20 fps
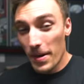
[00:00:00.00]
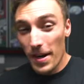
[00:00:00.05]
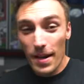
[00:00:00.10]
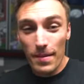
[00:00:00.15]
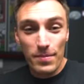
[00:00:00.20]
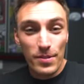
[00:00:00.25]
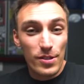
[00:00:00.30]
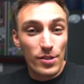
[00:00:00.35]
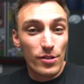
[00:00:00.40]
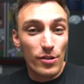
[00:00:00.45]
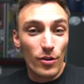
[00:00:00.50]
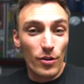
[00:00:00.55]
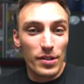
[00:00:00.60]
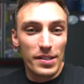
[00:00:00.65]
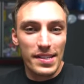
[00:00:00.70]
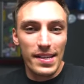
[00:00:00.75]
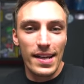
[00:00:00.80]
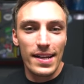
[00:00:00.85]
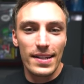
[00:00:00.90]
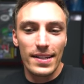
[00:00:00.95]
But I'm so
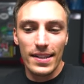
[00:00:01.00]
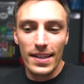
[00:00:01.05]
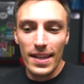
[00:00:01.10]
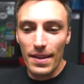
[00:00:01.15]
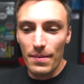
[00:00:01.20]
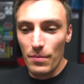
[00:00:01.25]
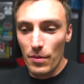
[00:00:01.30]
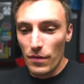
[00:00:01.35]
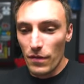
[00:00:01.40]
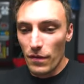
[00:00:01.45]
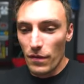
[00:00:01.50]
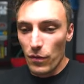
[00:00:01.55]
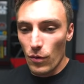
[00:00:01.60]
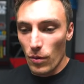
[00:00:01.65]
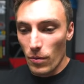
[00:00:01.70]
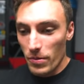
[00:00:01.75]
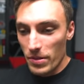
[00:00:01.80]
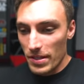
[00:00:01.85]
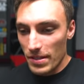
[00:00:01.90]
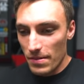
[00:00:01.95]
excited to keep moving
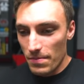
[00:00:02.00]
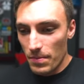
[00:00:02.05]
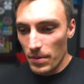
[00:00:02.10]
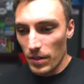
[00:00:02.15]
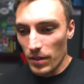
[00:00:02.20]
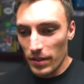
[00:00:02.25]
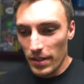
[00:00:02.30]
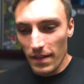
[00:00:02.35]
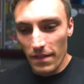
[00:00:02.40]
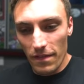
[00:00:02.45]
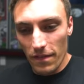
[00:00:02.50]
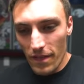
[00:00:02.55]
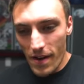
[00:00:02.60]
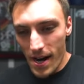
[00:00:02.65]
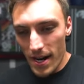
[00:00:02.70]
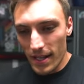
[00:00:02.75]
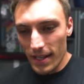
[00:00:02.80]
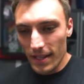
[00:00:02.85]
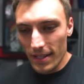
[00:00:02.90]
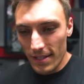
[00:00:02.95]
forward with this build and
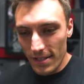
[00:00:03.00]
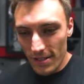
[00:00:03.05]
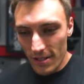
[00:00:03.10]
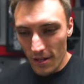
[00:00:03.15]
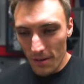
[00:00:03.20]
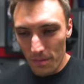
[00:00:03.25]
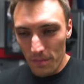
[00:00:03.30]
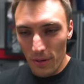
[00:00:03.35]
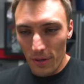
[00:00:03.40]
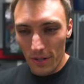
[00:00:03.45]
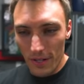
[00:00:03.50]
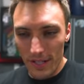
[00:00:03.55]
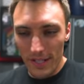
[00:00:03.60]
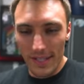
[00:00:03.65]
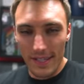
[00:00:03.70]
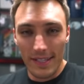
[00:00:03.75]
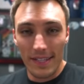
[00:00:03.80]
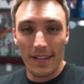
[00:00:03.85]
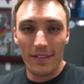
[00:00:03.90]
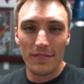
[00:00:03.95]
finally start
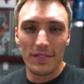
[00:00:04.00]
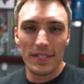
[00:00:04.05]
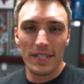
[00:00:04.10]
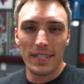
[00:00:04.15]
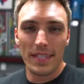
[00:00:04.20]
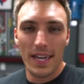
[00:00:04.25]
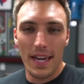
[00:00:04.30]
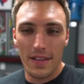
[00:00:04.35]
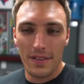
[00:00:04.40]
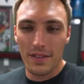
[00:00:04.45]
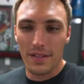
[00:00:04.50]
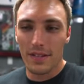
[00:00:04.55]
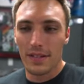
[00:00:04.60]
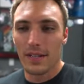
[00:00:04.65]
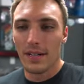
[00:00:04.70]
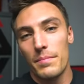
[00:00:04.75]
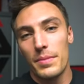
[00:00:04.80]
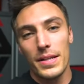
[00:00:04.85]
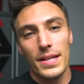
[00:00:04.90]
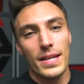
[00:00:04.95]
putting stuff
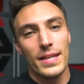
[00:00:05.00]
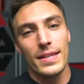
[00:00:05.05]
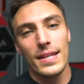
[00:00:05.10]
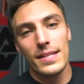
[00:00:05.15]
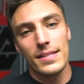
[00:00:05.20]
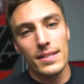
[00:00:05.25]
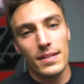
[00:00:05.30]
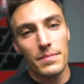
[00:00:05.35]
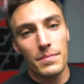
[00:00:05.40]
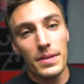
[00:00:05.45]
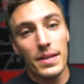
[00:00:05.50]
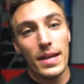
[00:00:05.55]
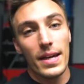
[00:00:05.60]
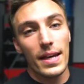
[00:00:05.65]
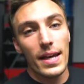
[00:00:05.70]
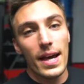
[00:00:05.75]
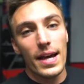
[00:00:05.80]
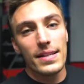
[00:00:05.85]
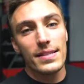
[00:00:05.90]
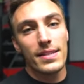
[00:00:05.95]
together. But again, that's going to be
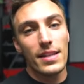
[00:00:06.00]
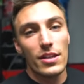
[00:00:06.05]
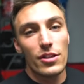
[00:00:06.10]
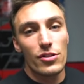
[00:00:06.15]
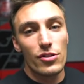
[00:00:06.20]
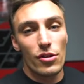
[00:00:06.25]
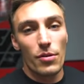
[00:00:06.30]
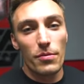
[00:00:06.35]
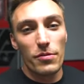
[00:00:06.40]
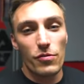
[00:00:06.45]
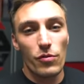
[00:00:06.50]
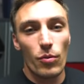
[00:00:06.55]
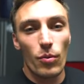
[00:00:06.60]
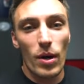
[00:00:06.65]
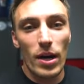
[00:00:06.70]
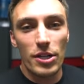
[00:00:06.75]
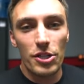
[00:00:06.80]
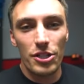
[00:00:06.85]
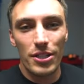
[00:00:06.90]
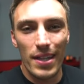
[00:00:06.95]
it, guys. Thank you so much for
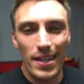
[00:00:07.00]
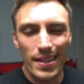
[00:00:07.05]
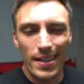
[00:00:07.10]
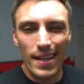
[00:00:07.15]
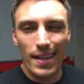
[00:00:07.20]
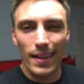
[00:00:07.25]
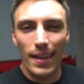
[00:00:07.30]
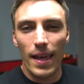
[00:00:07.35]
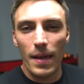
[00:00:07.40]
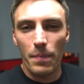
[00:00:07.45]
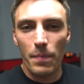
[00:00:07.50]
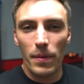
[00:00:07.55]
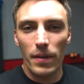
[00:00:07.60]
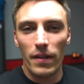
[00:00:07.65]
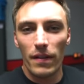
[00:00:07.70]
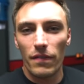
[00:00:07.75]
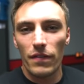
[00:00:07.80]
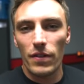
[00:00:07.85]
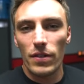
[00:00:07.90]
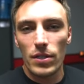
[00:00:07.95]
watching. Hit that like
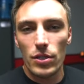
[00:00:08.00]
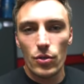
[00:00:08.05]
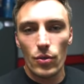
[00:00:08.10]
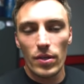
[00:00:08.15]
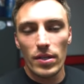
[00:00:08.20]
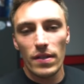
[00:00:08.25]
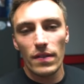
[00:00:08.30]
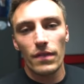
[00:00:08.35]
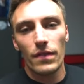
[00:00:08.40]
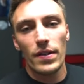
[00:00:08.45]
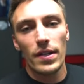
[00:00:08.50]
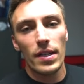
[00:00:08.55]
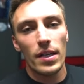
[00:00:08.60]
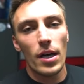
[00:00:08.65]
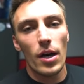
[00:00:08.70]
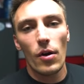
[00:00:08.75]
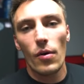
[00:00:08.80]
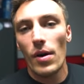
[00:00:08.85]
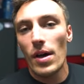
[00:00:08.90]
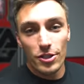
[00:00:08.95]
button if you enjoyed the
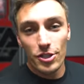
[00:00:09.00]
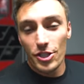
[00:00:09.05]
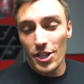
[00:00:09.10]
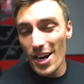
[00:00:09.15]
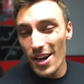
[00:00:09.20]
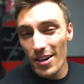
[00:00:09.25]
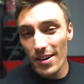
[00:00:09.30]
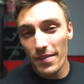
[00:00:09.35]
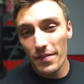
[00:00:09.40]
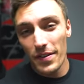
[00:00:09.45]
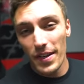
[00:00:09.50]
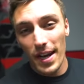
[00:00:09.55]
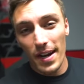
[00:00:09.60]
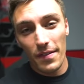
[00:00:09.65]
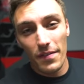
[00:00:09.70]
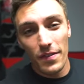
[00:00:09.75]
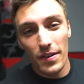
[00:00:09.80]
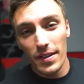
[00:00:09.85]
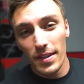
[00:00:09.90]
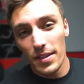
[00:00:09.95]
video. Share it if you
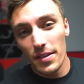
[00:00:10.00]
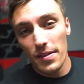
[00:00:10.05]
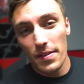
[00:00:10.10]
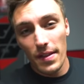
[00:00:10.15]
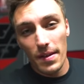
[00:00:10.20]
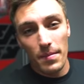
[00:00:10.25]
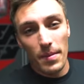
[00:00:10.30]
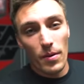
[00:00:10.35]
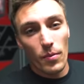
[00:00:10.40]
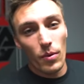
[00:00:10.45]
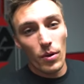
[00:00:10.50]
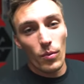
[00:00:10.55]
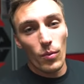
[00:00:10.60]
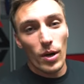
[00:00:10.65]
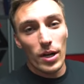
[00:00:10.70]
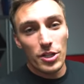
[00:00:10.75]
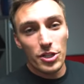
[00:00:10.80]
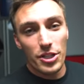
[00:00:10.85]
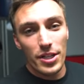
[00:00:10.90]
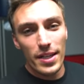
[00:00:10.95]
got a friend that you think might want to
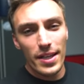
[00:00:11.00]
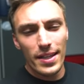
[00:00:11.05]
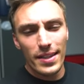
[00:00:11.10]
watch it.